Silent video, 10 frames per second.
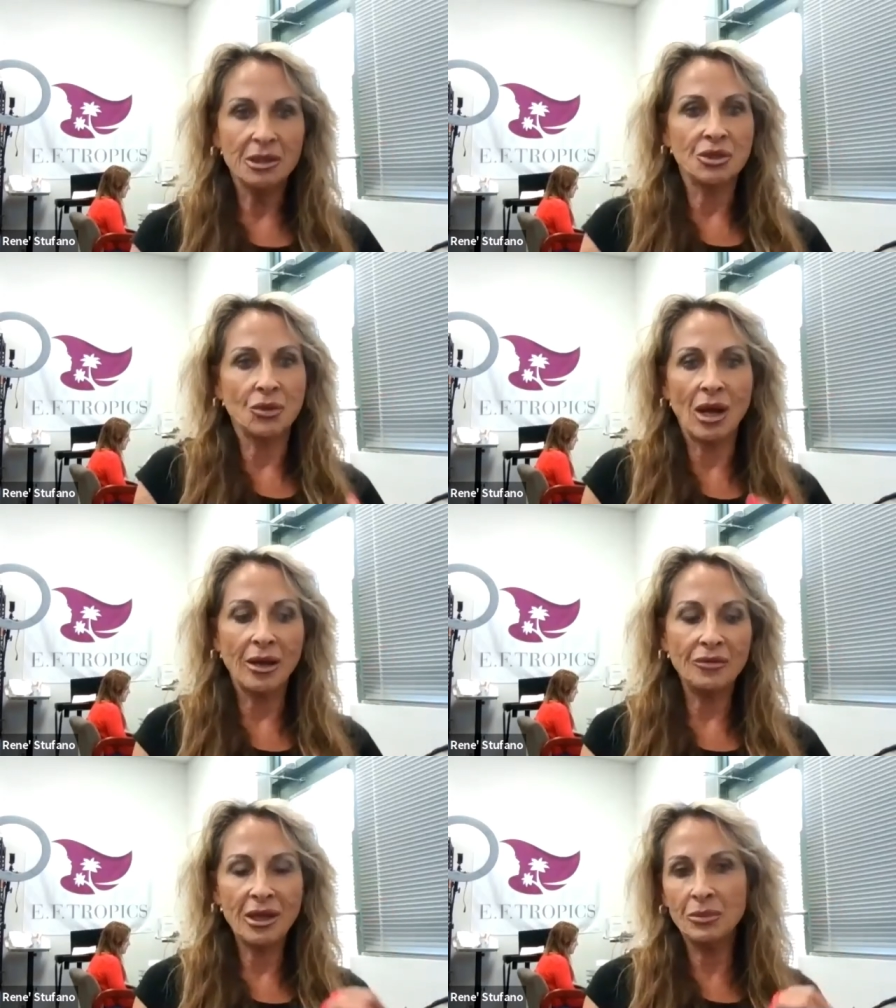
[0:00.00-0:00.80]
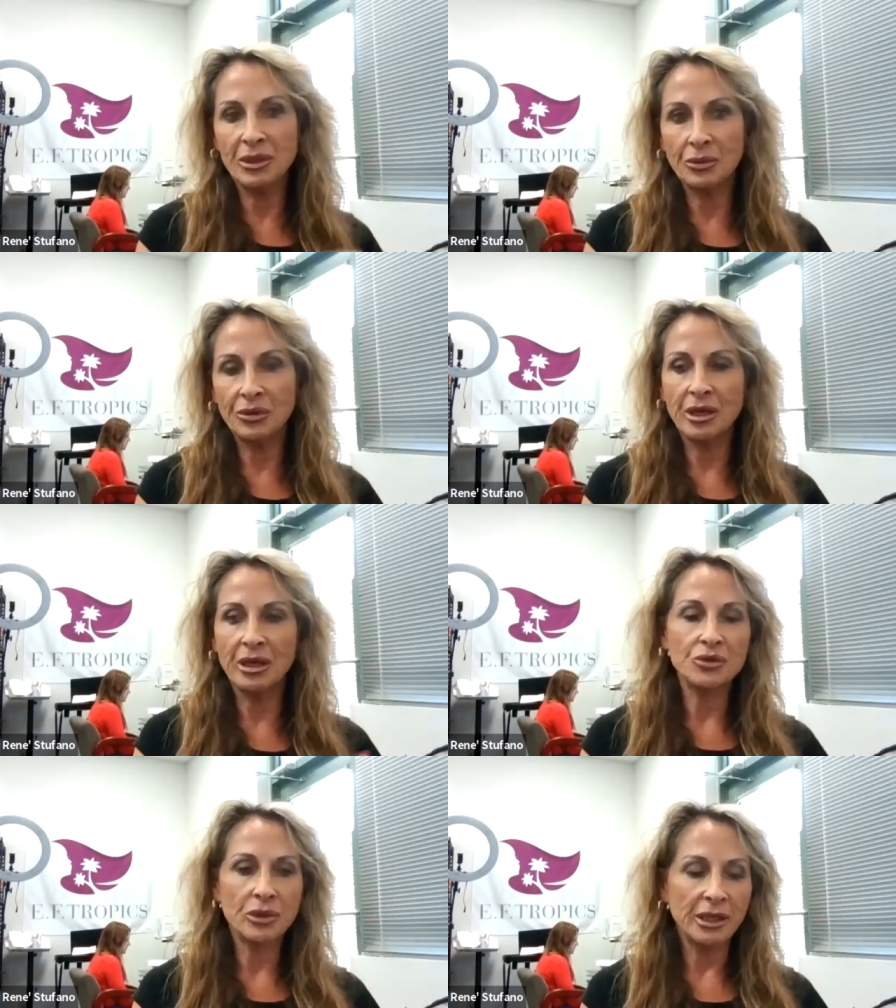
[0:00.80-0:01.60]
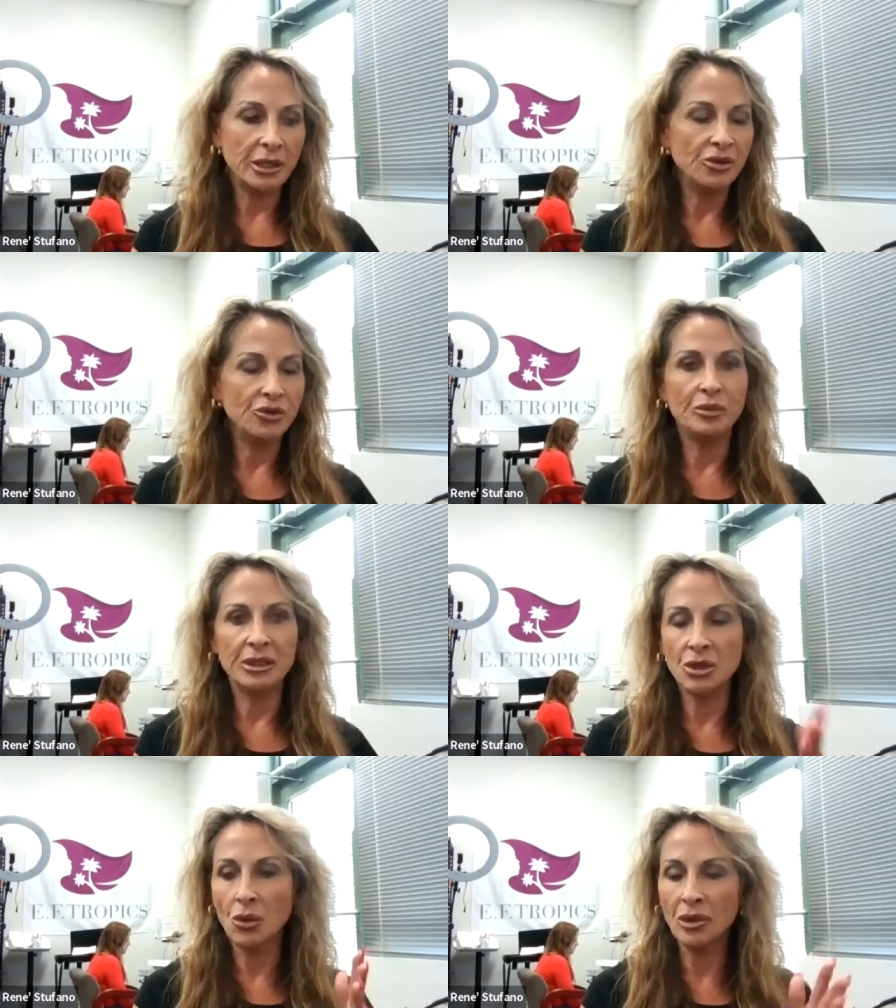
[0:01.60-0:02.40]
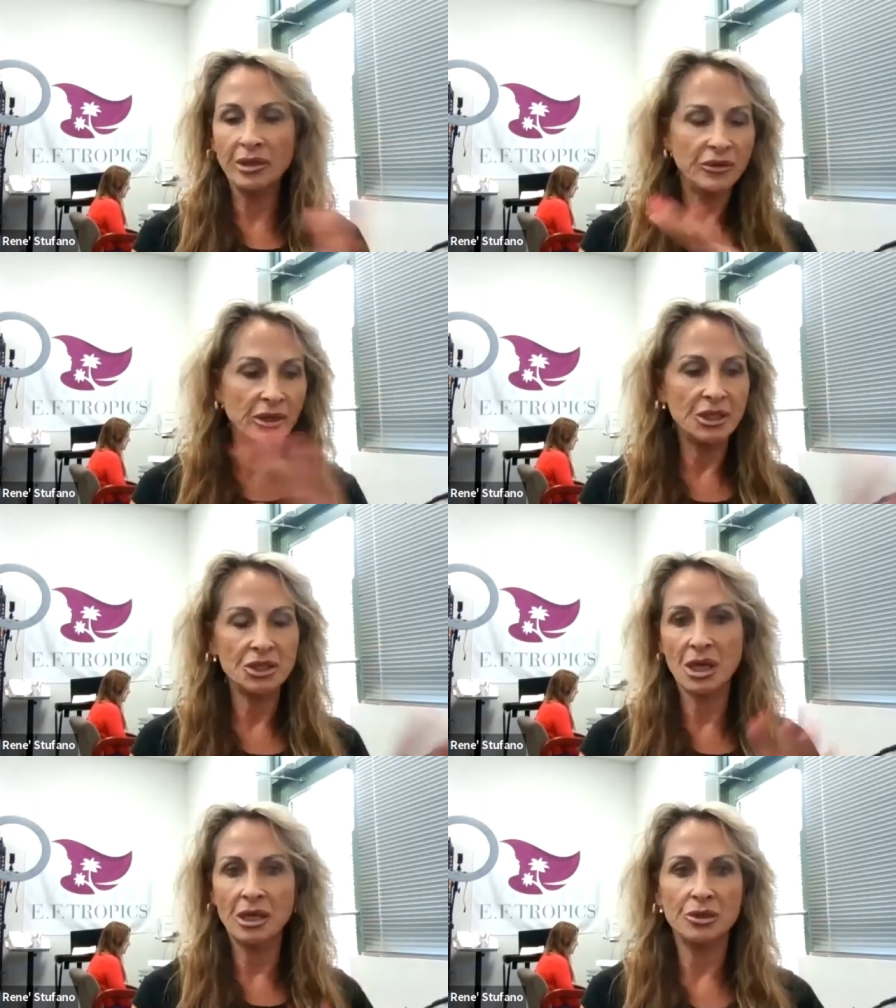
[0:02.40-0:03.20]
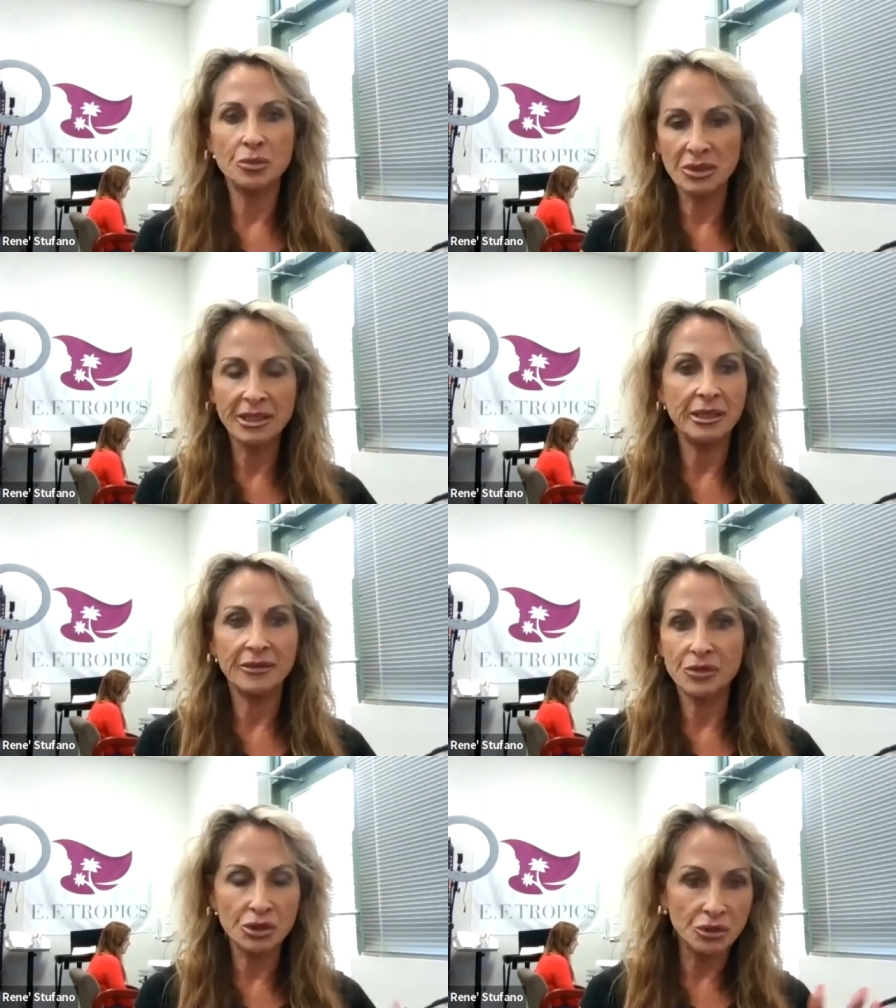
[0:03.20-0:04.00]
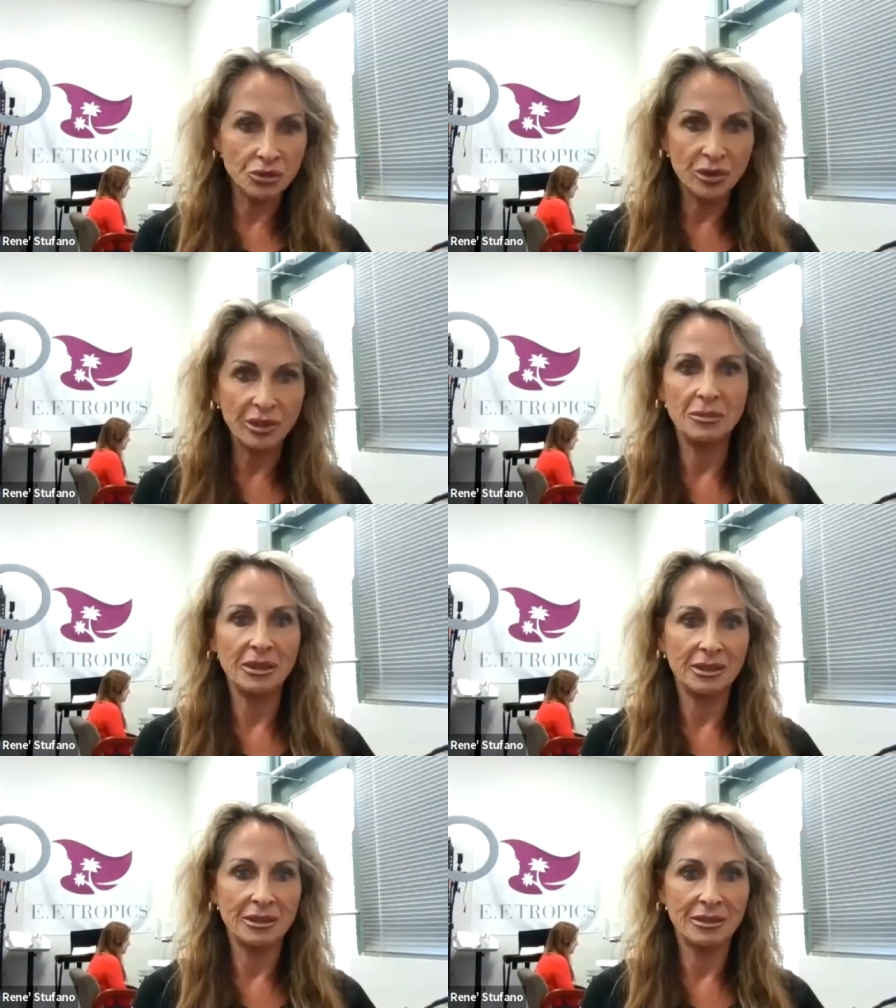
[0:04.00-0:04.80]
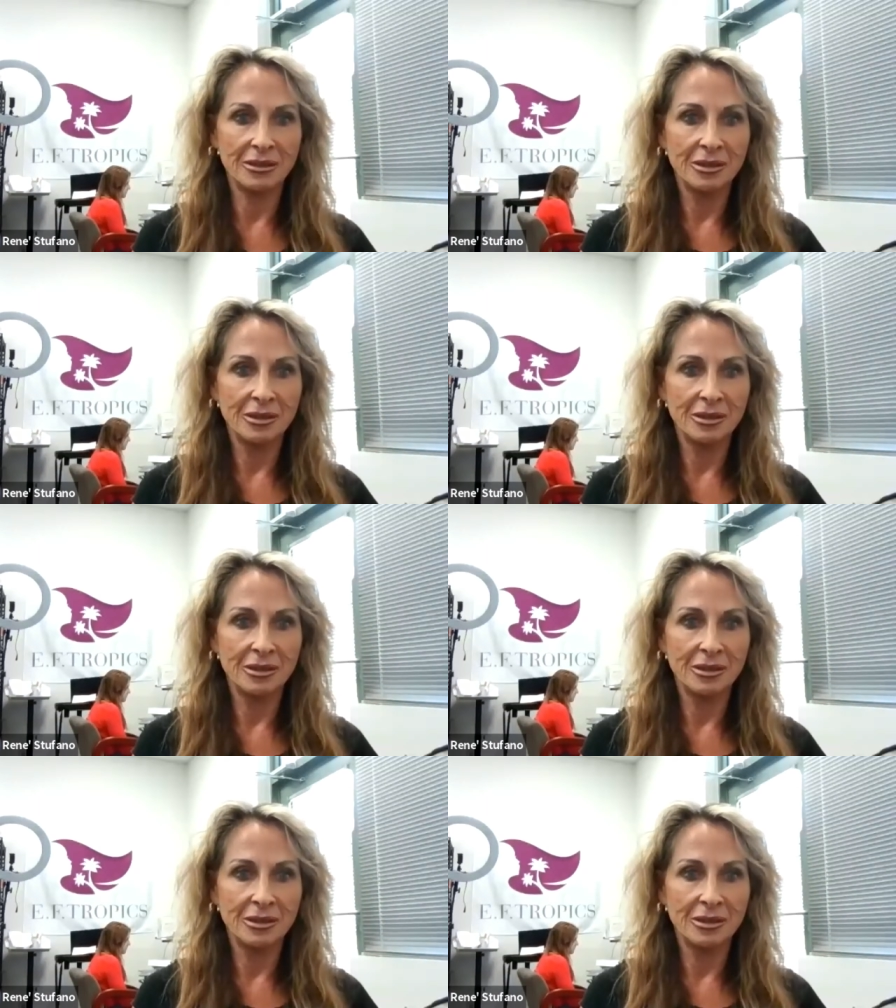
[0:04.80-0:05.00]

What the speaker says: So I've had people that I've treated who've been totally finished 100% after 2 treatments.